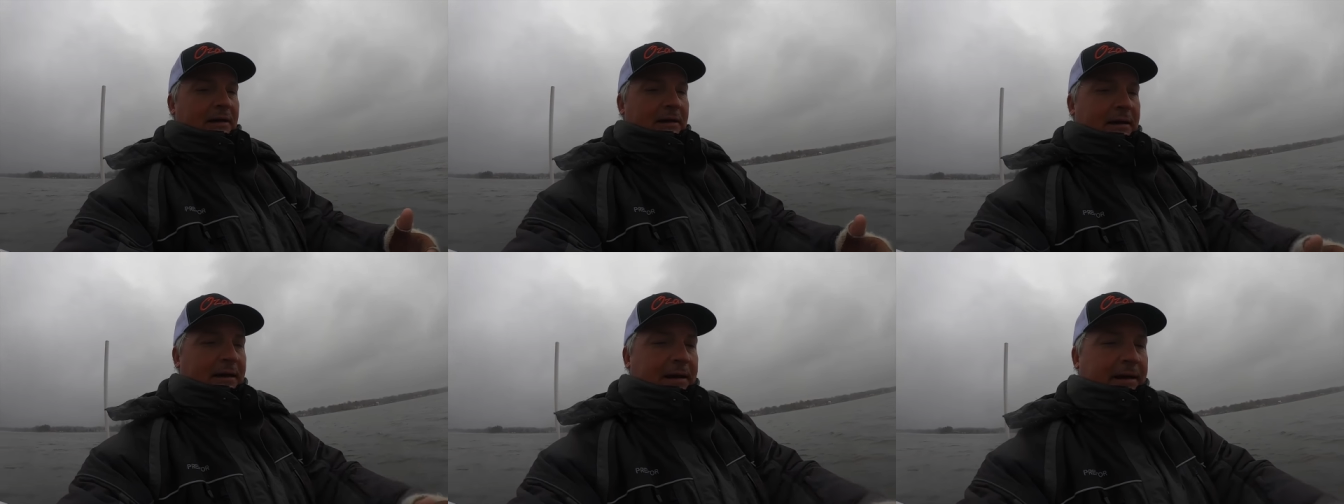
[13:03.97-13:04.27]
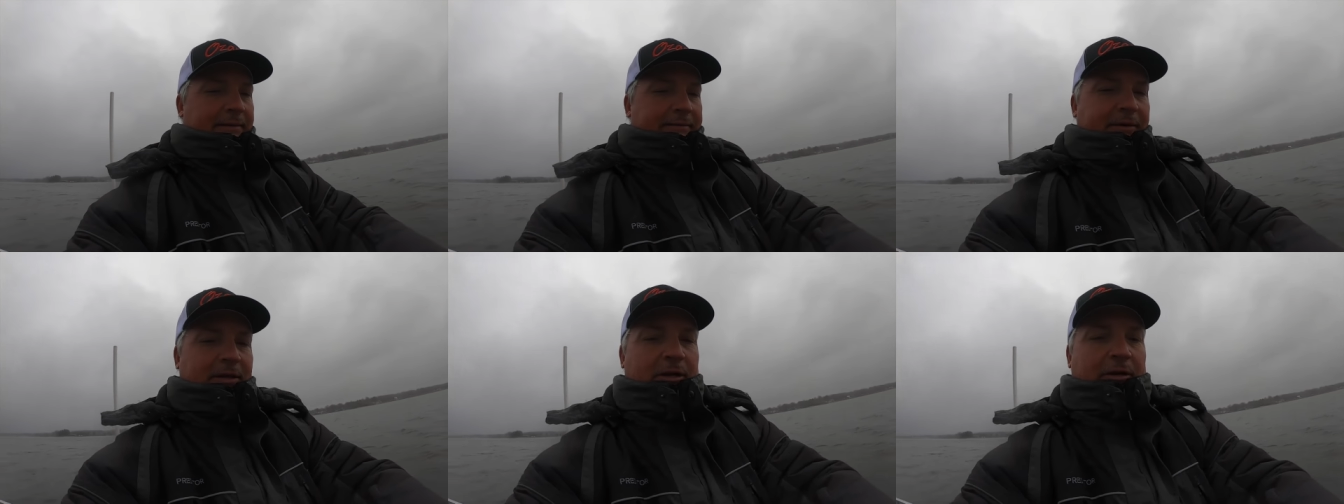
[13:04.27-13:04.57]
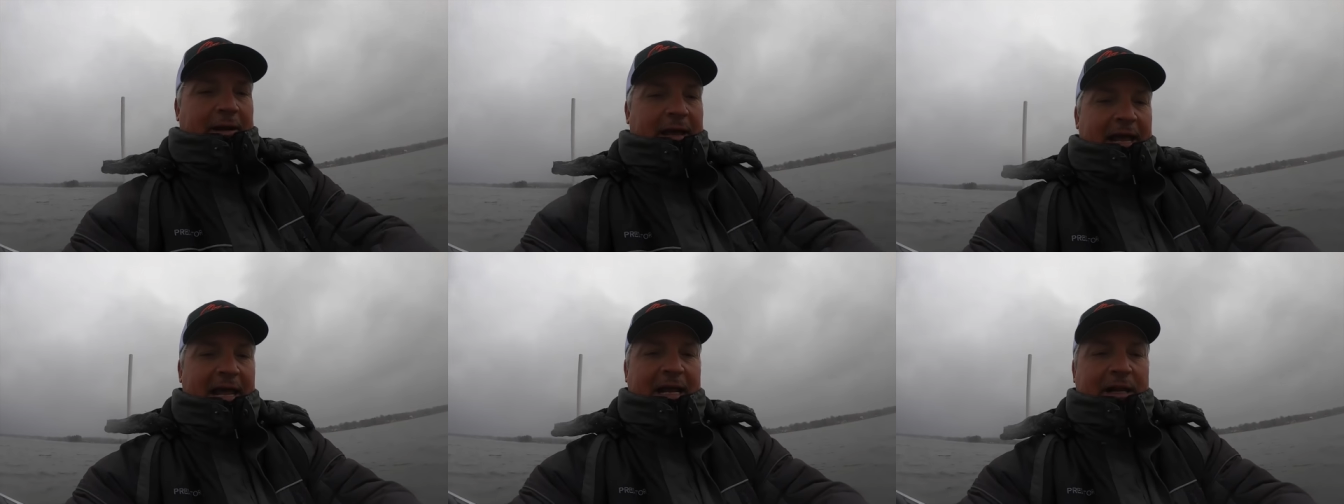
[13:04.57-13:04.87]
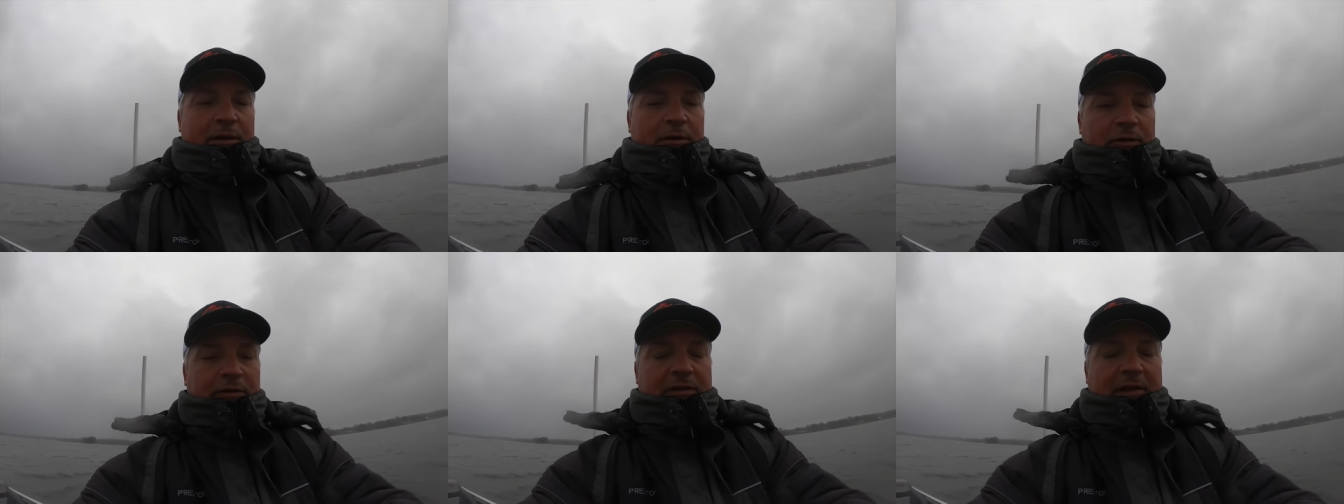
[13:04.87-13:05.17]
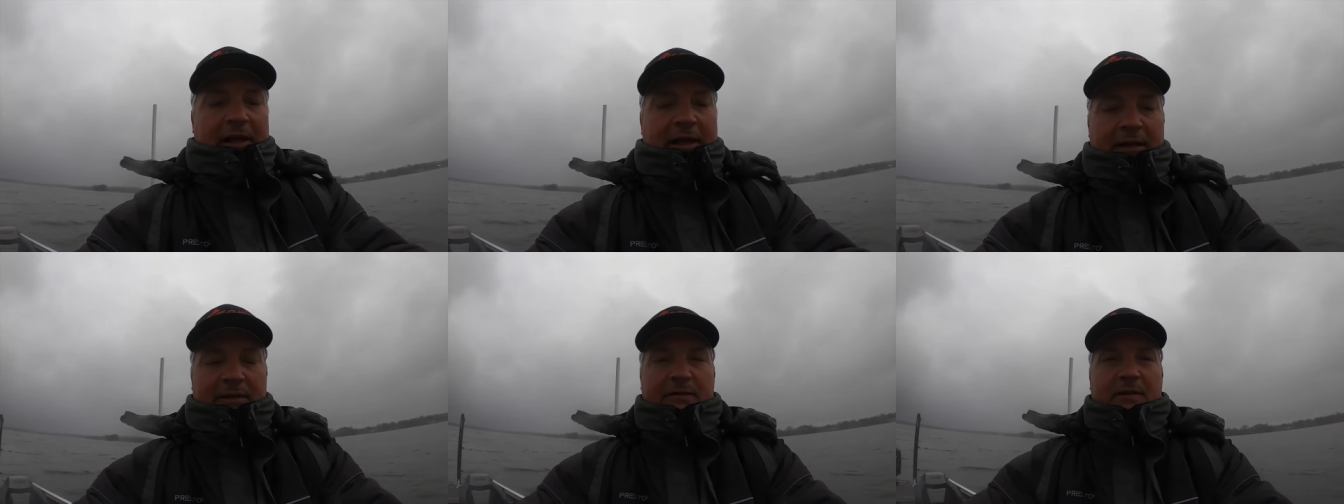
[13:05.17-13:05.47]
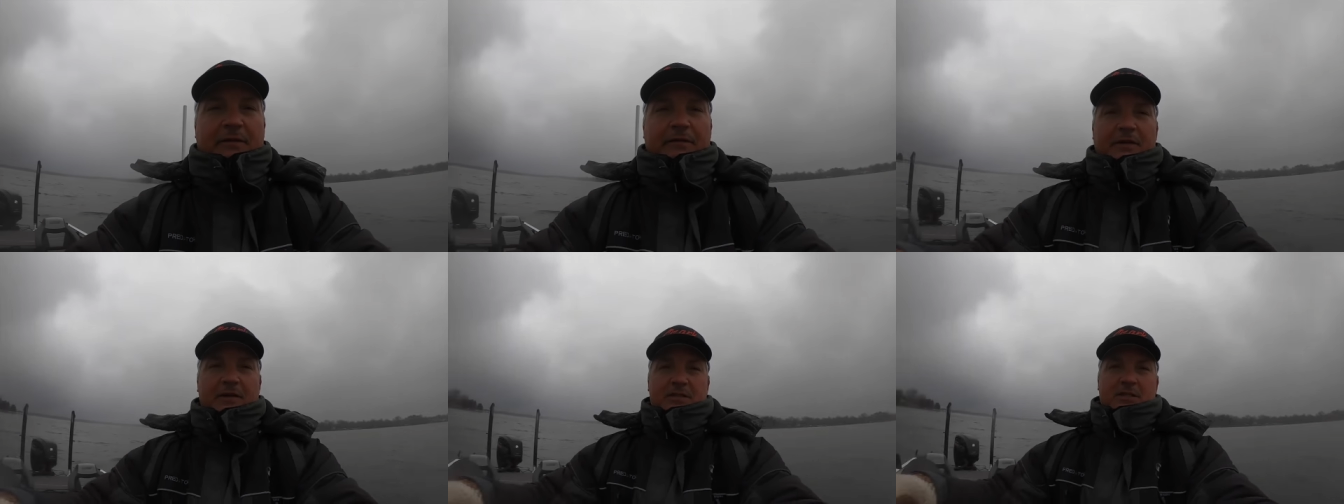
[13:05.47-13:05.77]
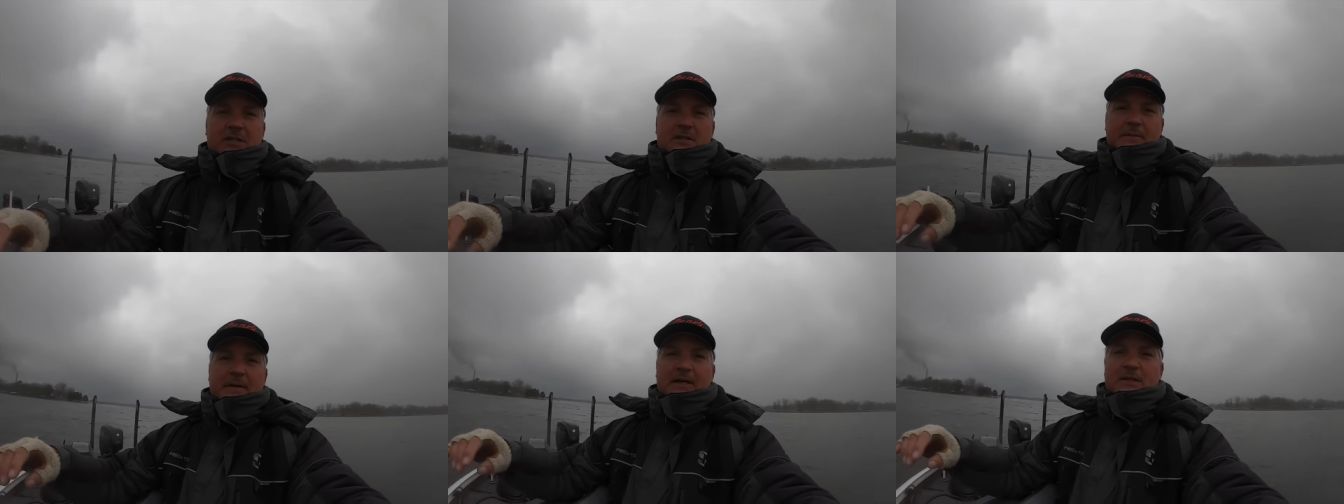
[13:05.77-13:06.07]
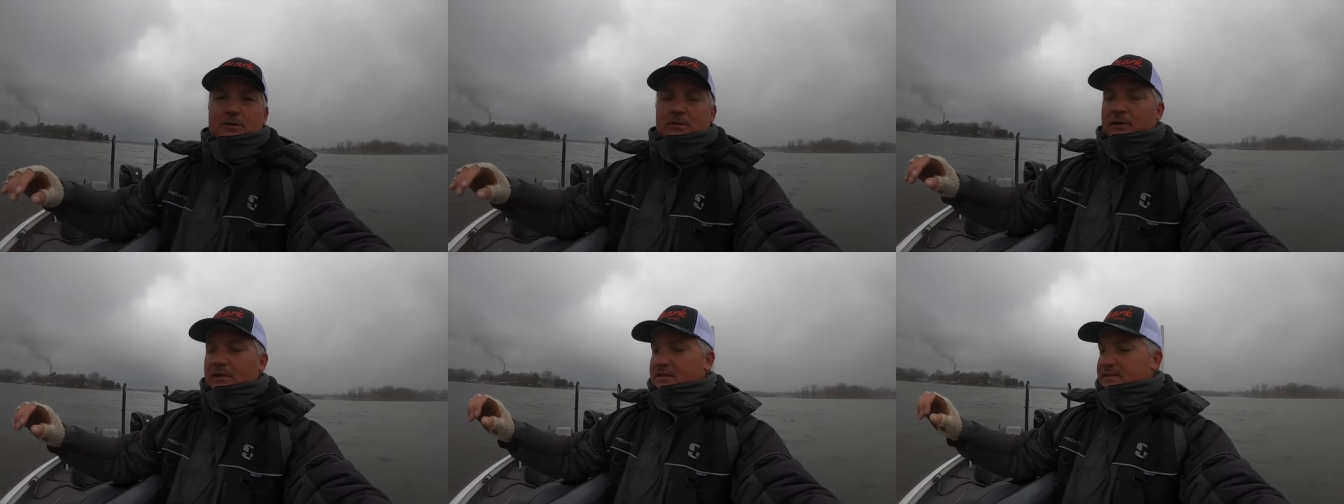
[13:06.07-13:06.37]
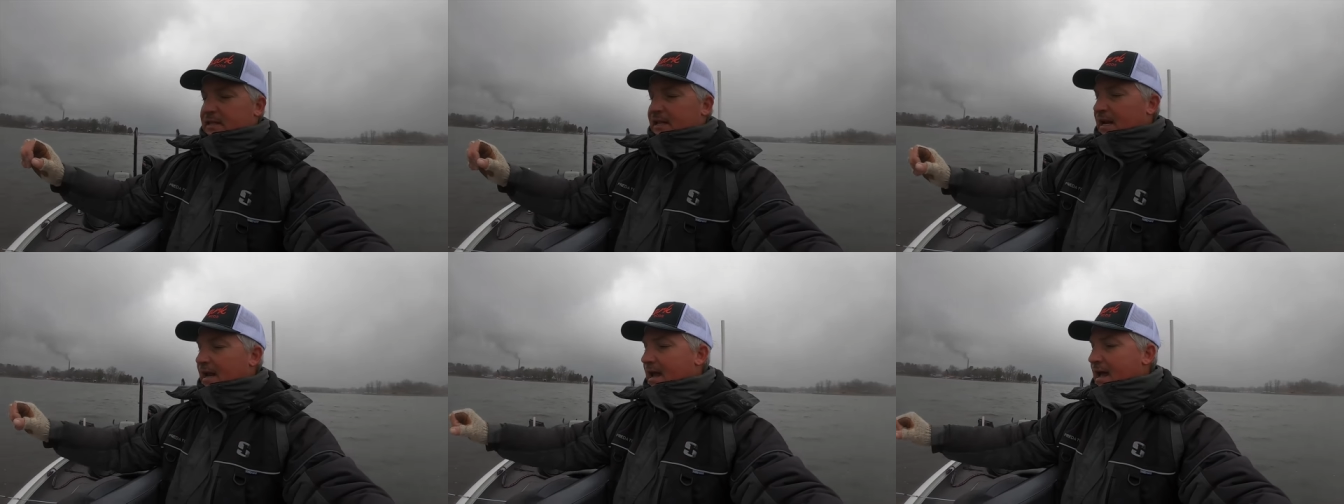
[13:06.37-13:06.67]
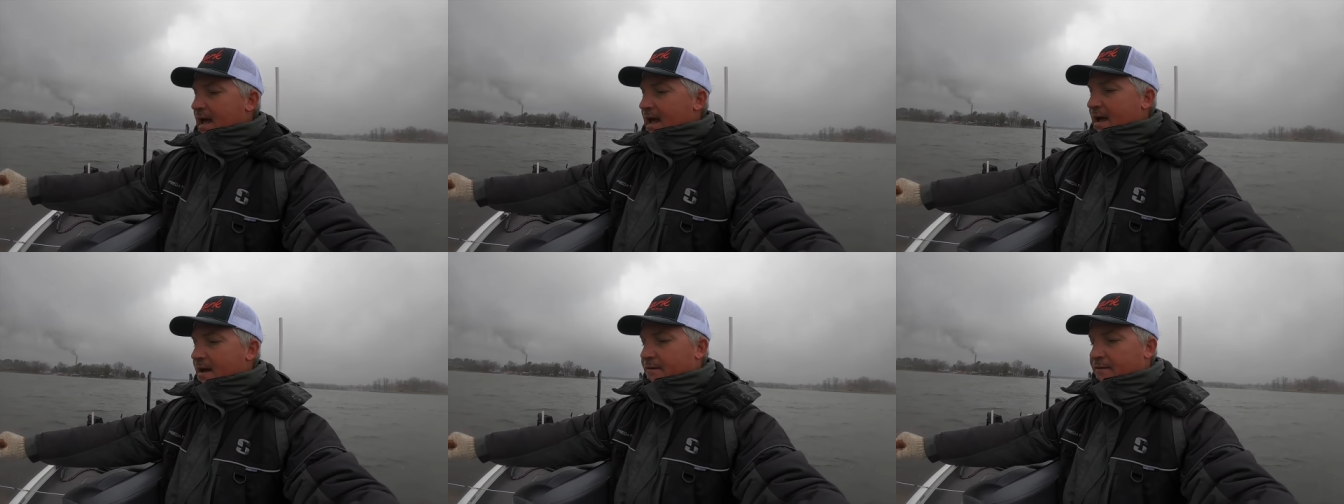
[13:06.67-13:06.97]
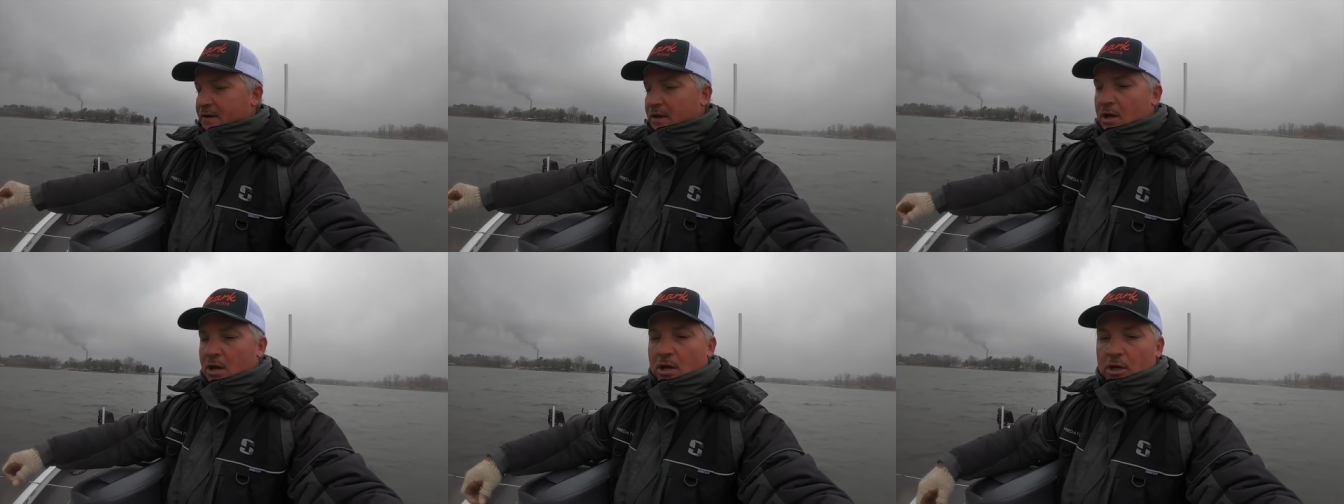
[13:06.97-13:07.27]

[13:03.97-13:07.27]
uh, you know, handles like the fishing specialties that I have.